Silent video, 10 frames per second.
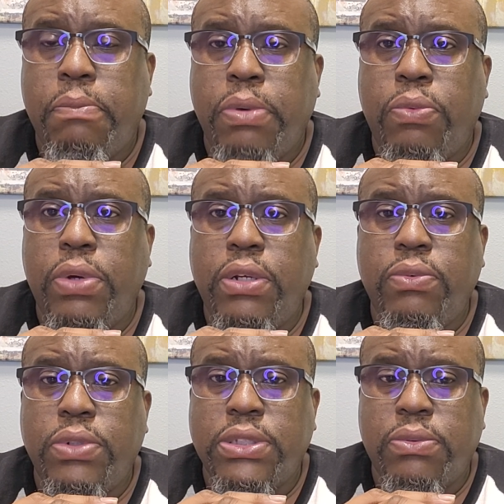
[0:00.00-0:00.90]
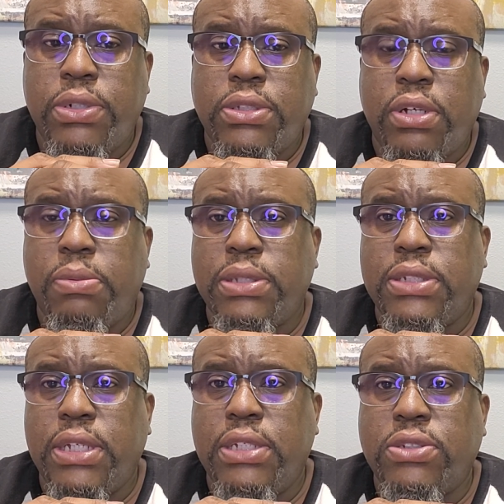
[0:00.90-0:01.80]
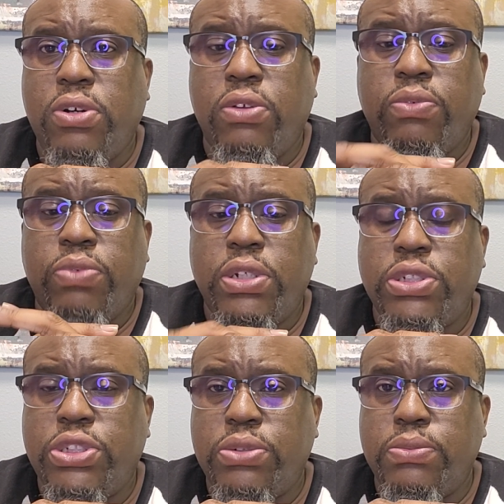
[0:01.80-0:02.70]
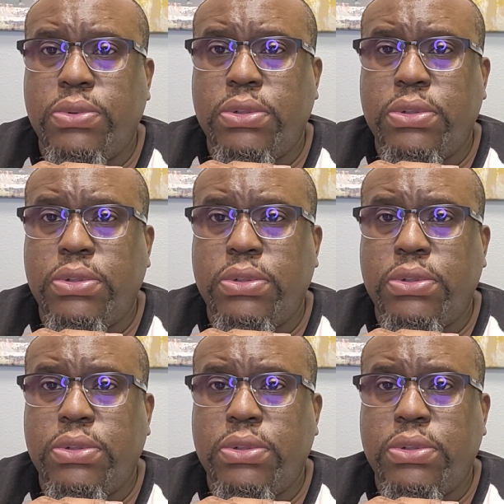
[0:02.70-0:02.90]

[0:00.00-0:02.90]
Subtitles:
But one of the ones I want to talk about today is called the run and shoot.